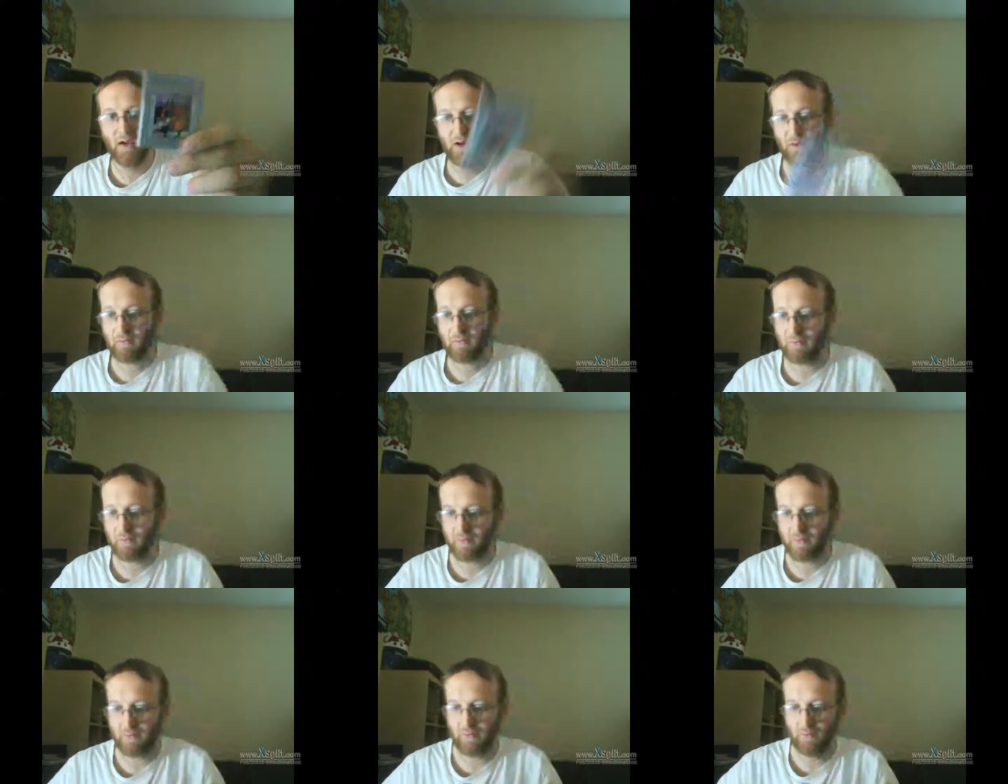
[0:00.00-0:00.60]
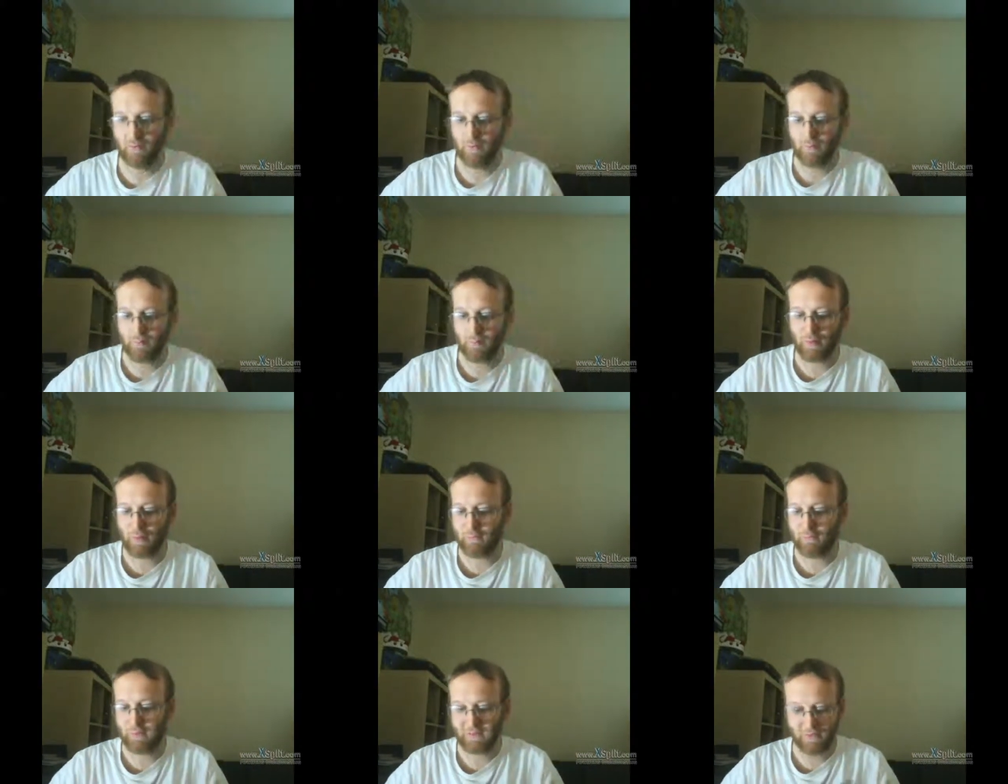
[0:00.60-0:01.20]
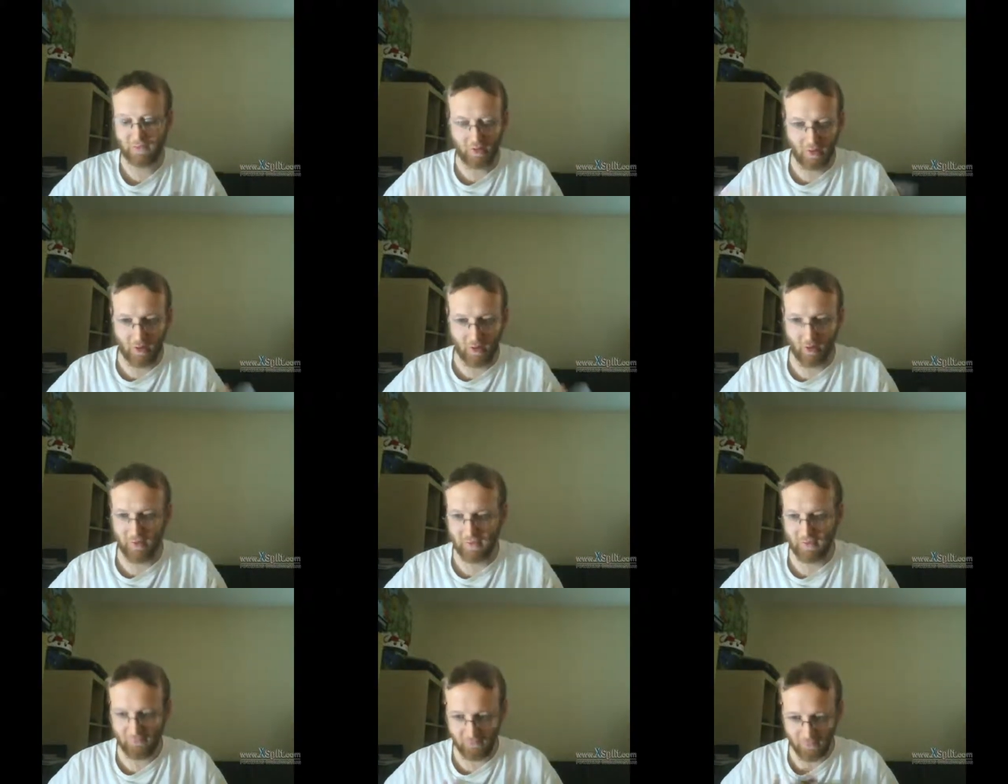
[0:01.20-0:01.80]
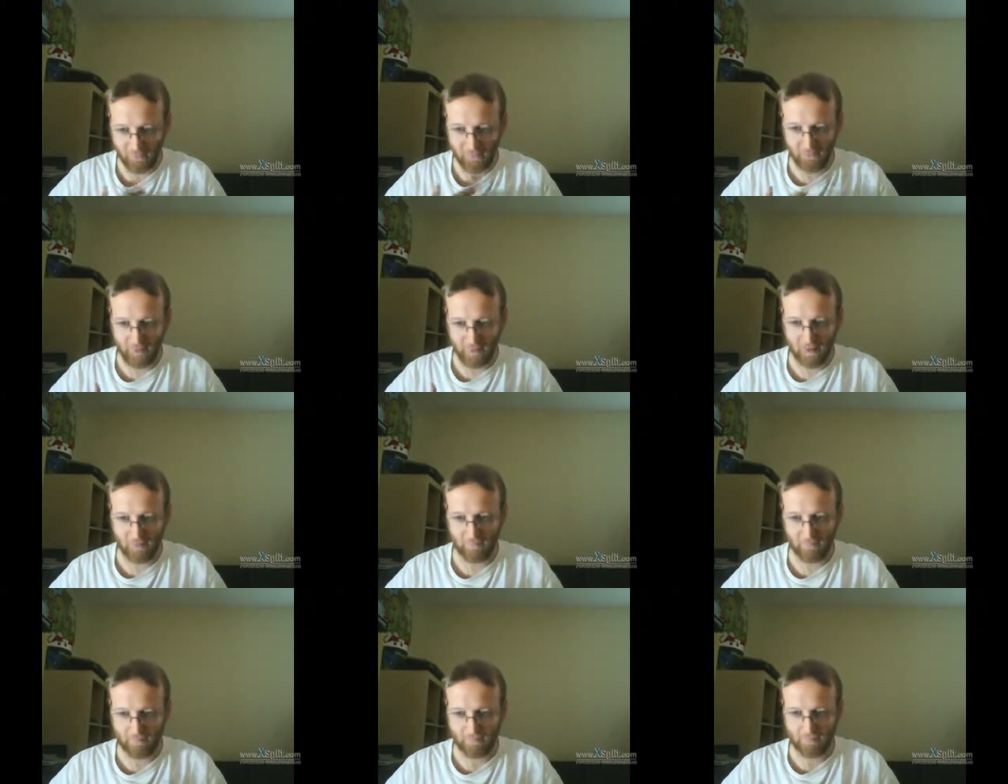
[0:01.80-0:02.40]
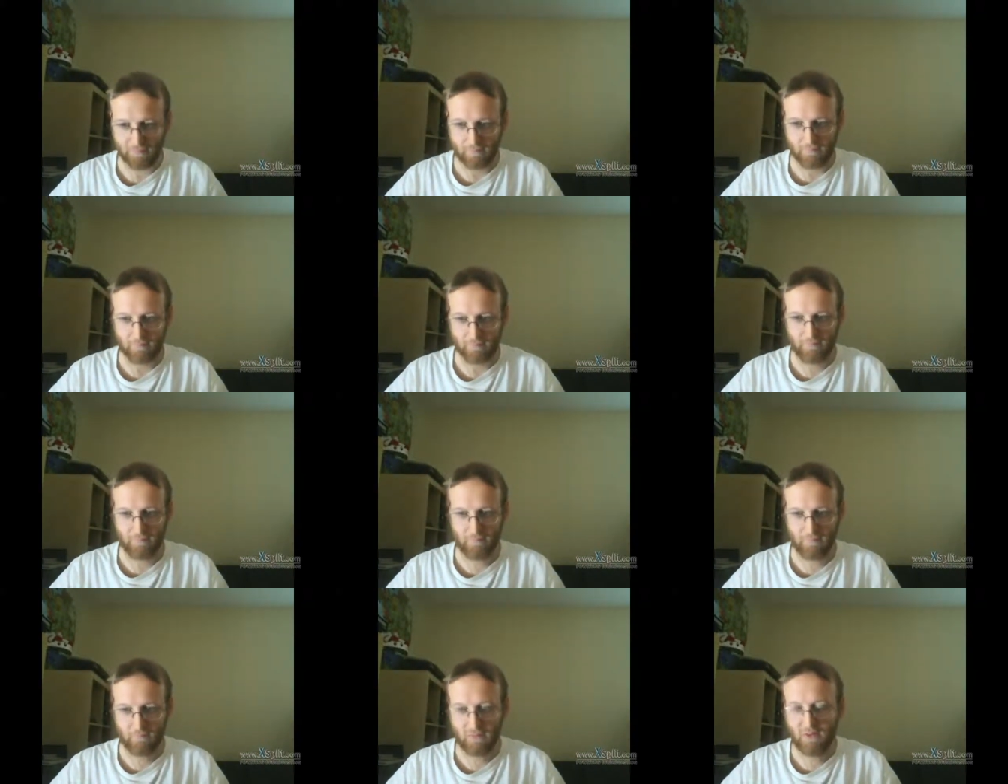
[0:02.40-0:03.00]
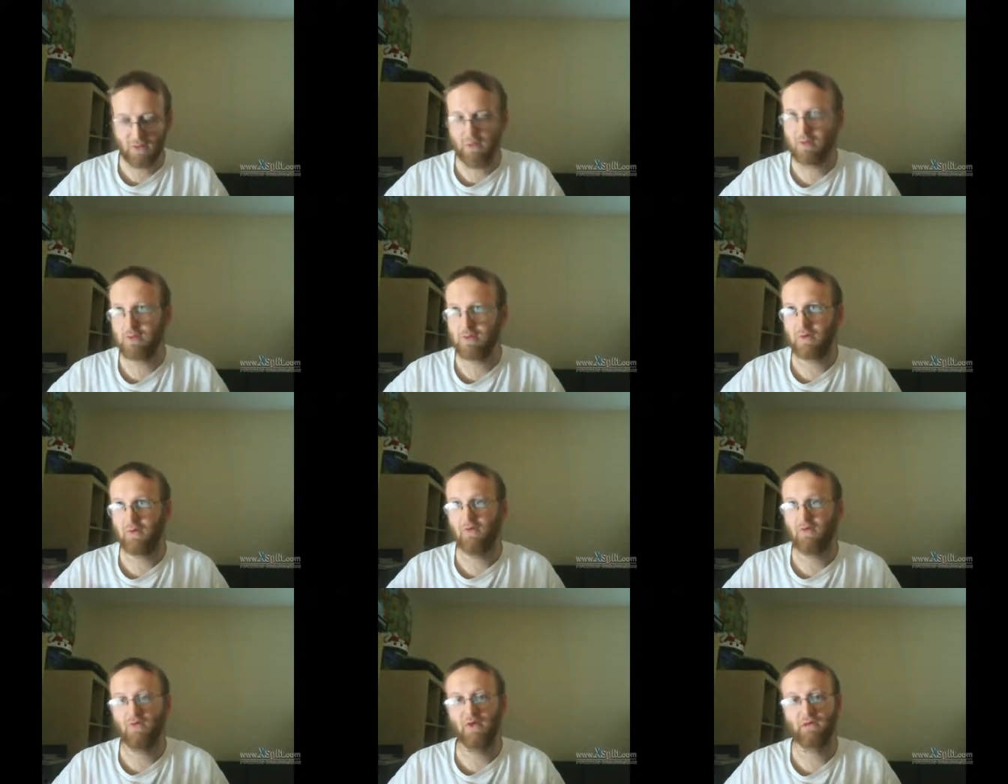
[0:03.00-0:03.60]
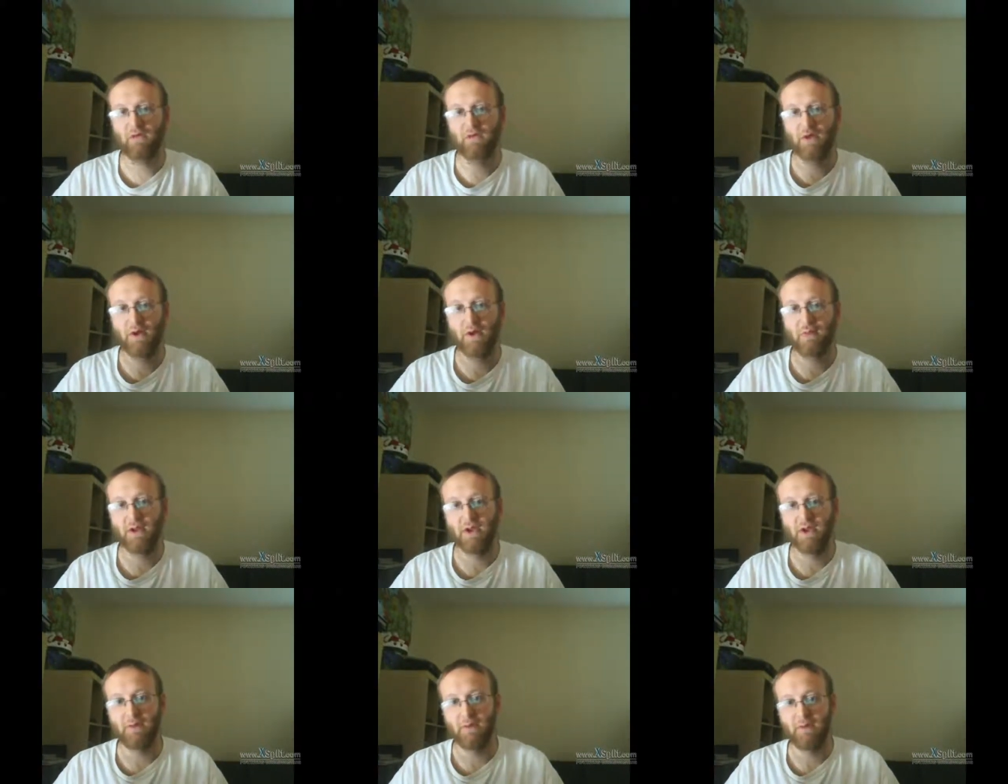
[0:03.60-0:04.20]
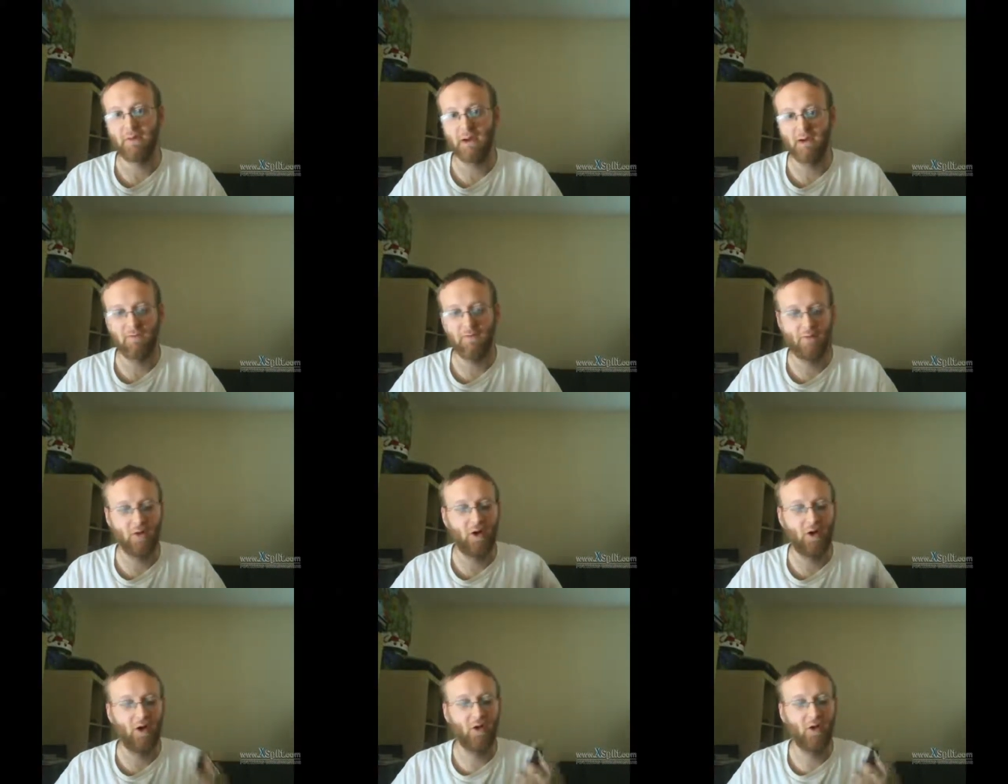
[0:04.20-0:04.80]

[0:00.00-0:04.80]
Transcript: Really cool. Perfect. All these are in, of course, except for WWF, all